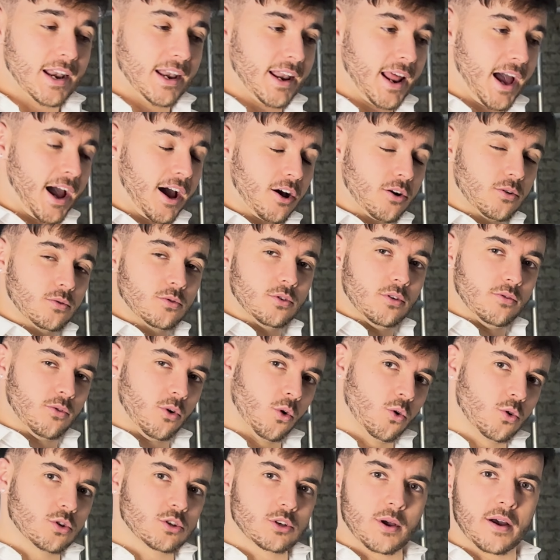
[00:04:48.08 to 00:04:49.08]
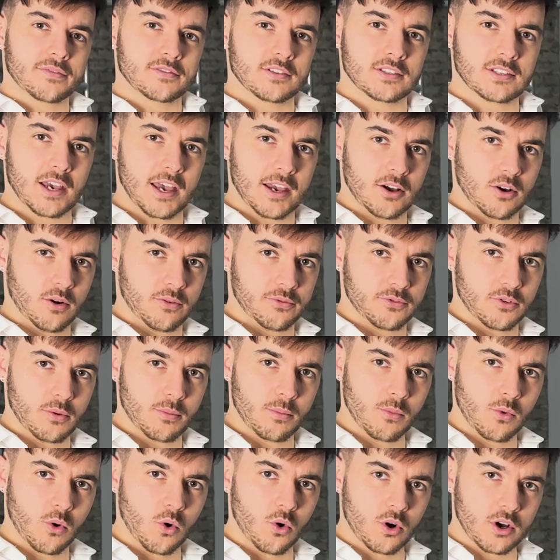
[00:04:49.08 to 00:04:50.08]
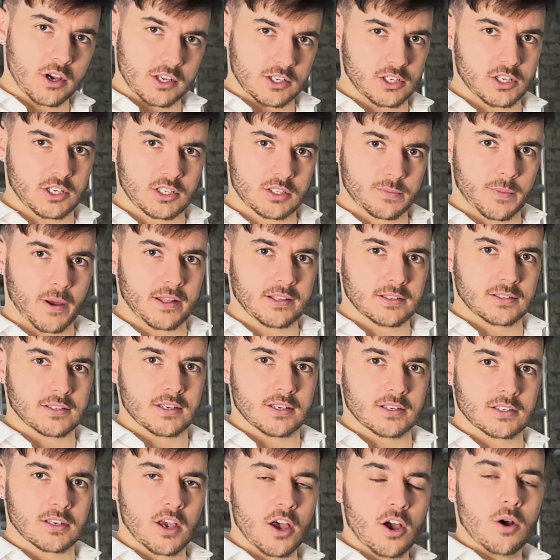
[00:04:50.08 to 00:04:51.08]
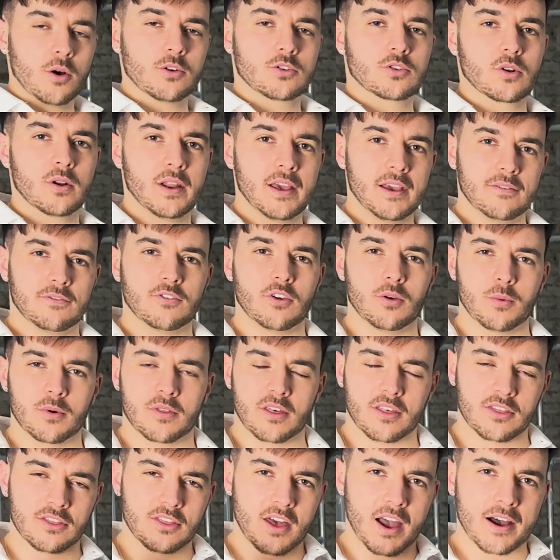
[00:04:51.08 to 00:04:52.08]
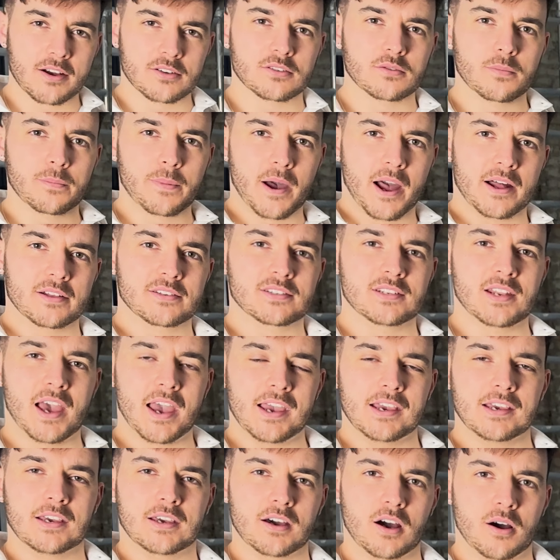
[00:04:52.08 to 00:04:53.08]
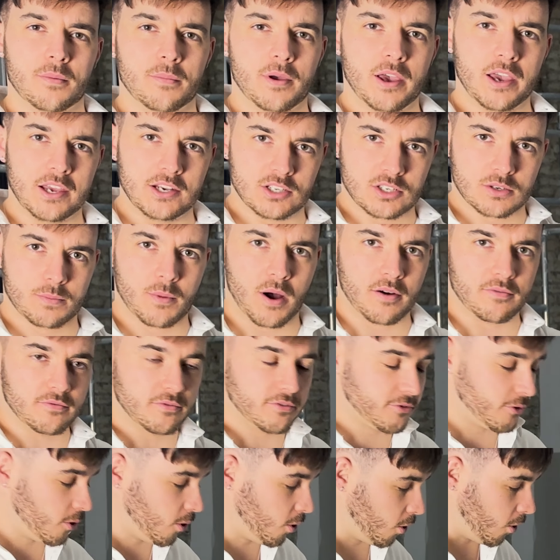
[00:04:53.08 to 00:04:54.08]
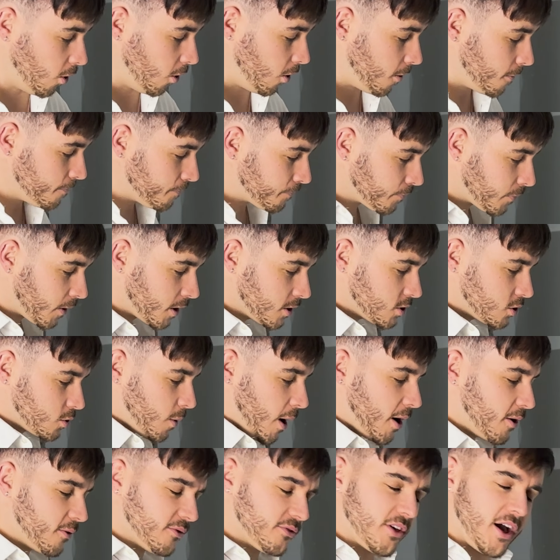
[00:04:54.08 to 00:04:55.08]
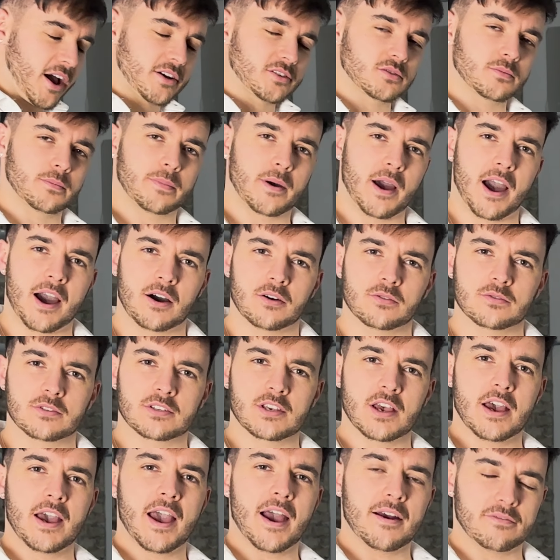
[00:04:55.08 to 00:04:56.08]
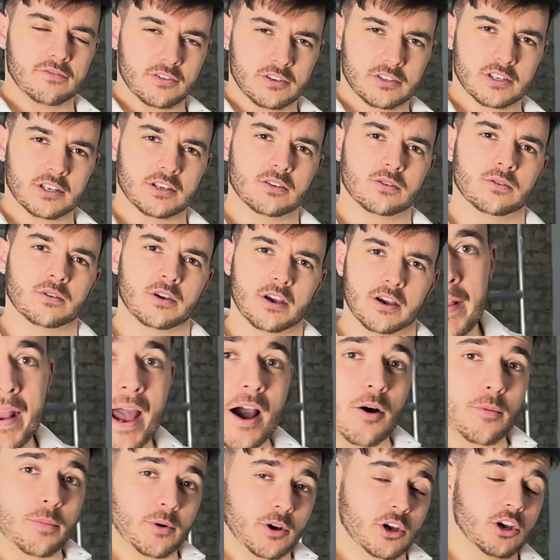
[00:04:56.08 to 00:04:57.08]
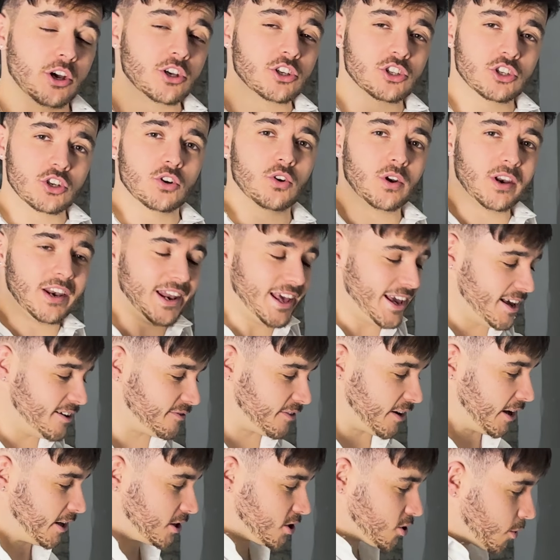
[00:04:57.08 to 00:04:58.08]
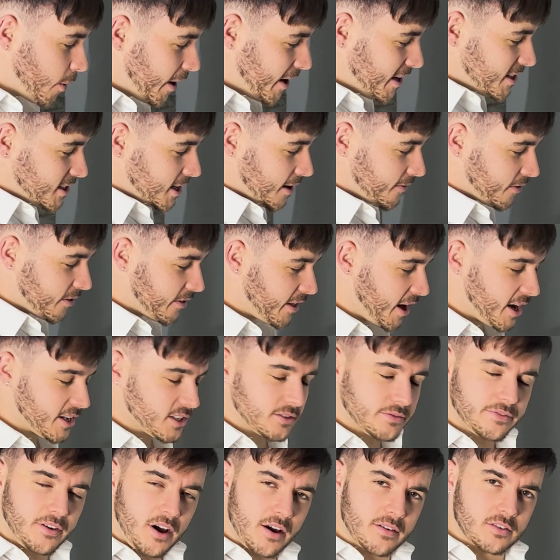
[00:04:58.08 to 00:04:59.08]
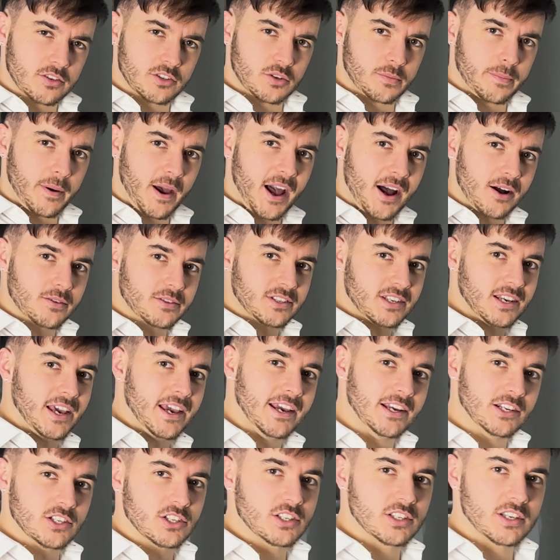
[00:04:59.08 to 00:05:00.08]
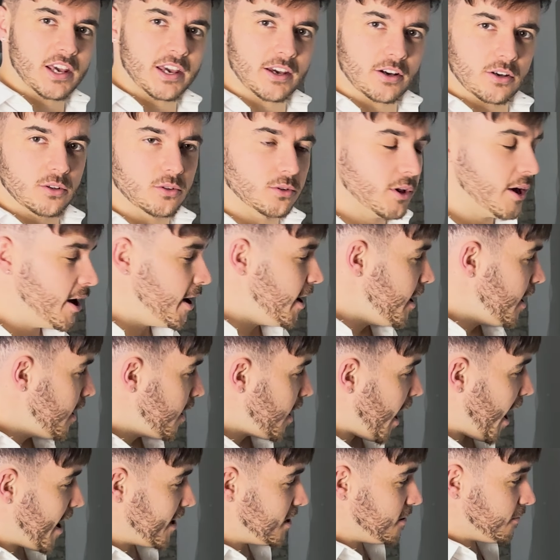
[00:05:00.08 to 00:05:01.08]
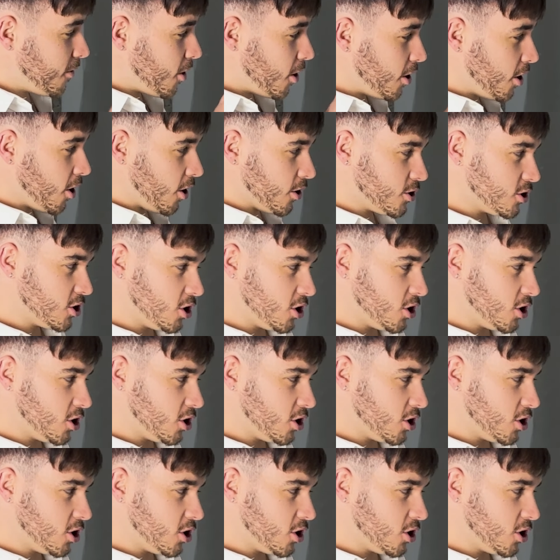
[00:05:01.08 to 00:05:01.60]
Now you also have to take off your mortgage expenses, which will leave you with £1,000 net income each month, or £12,000 every single year. Now, because you're leaving £27,500 in each deal, and you've only got